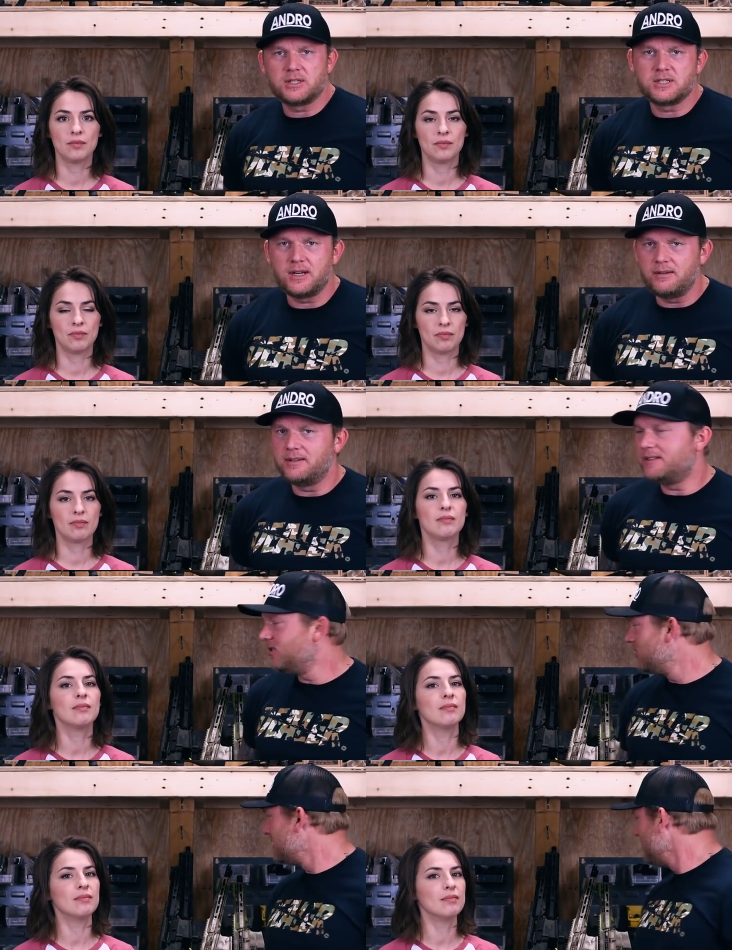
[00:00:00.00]
Speaker 1: us out,
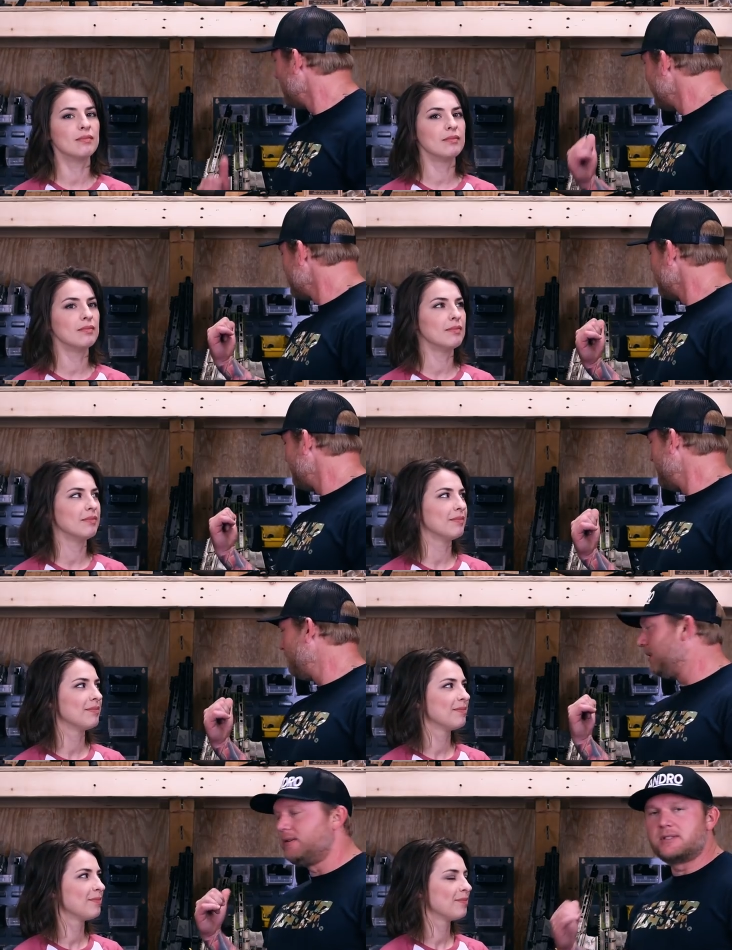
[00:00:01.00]
as you can see, we're having some
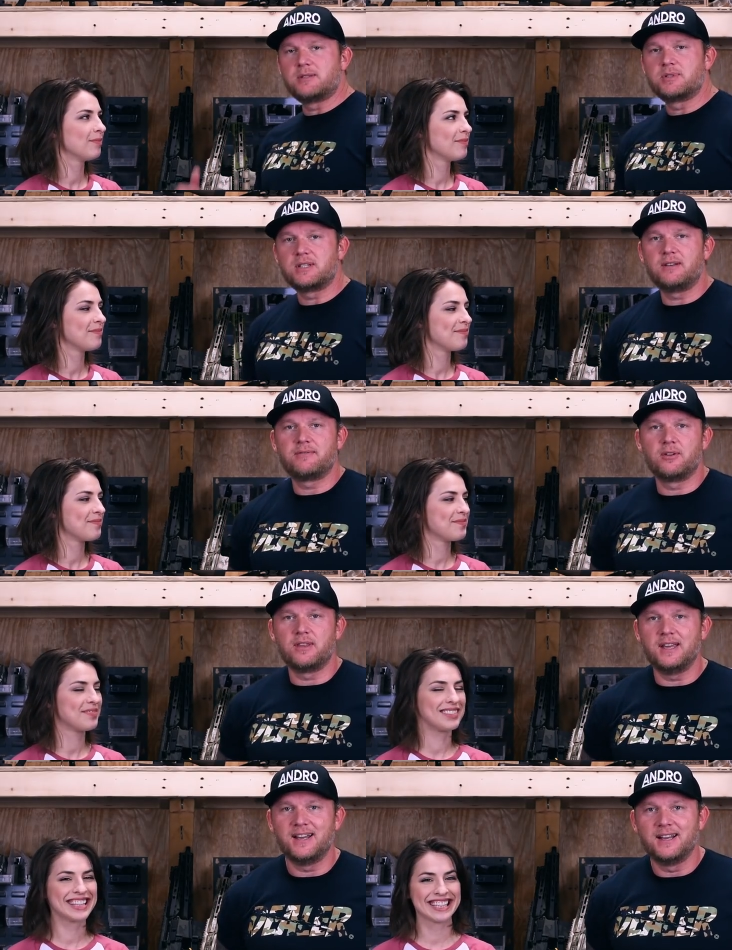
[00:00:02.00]
fun building some stuff for
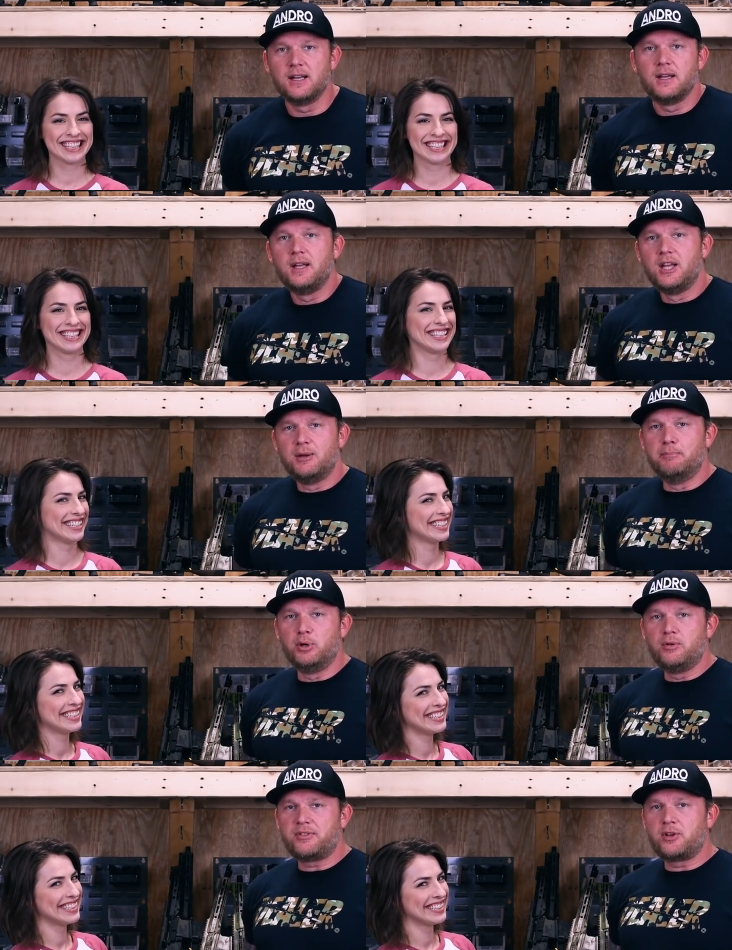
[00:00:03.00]
the uh,
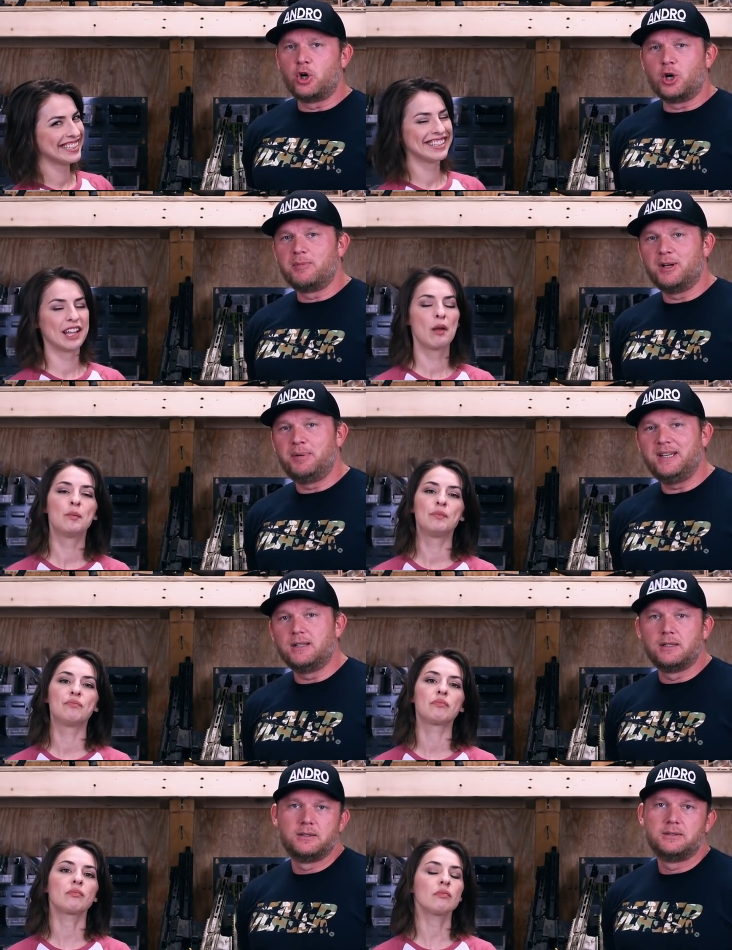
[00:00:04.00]
booth curb
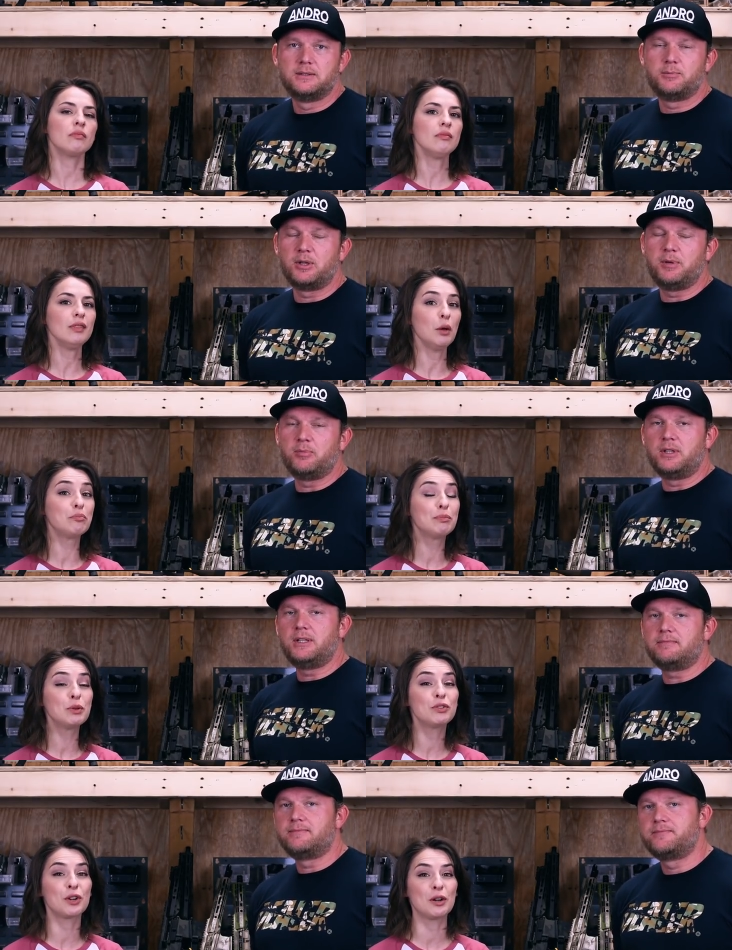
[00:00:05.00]
appeal. Bring people
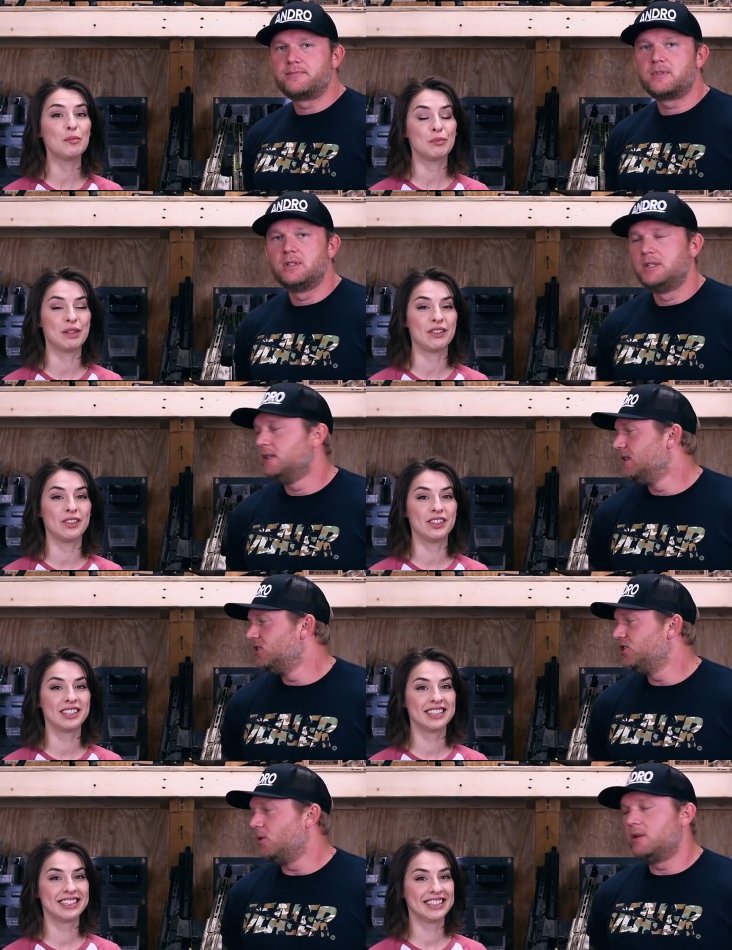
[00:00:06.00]
in. Booth
Speaker 2: curb appeal.
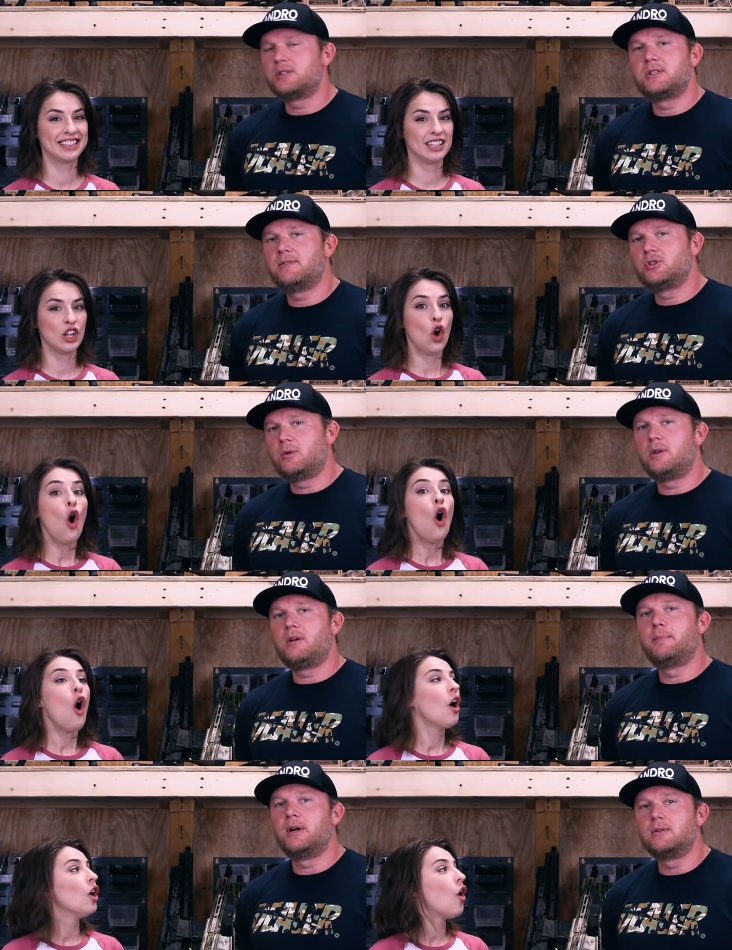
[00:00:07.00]
Speaker 1: Show all our stuff. Show
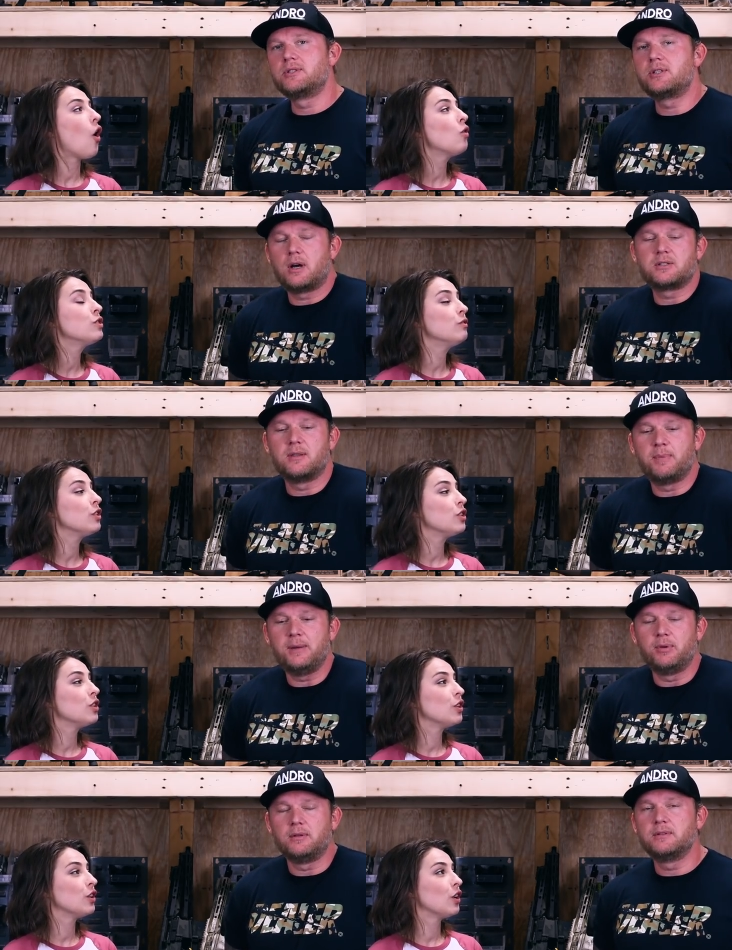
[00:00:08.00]
all our barrels. Oh, talk to the
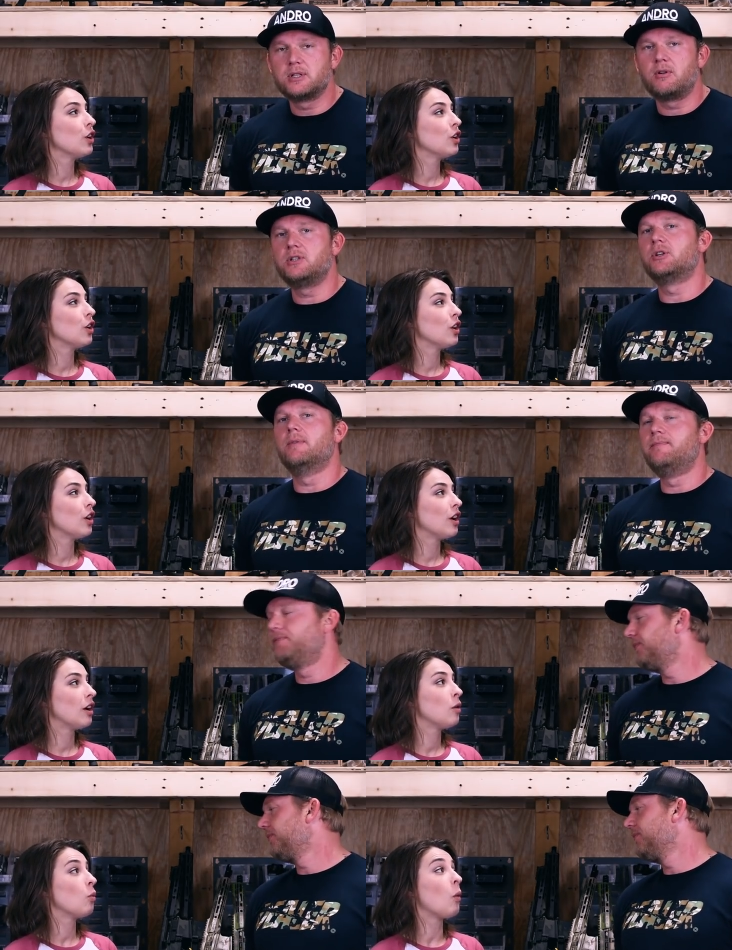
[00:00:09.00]
people. It's a great show
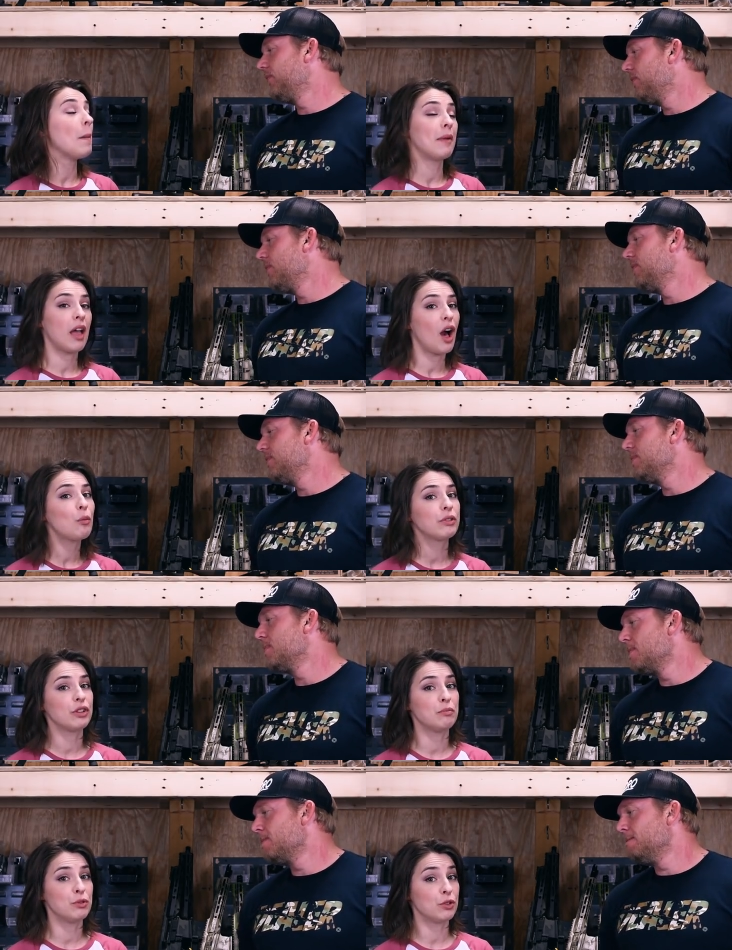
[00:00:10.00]
Speaker 2: what might help
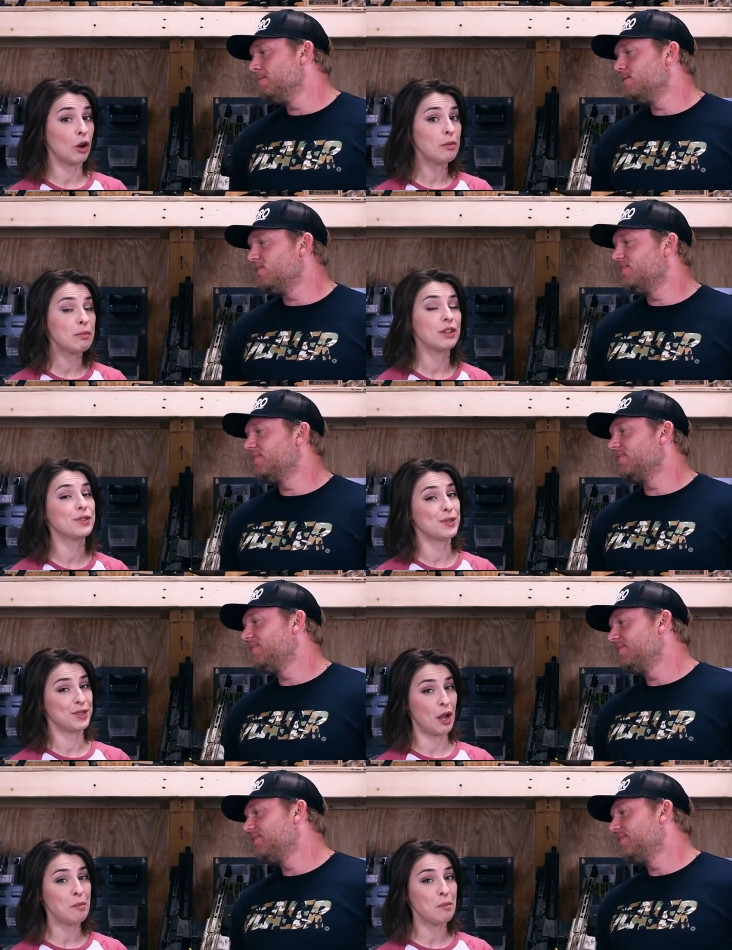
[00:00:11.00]
with your booth curb appeal, since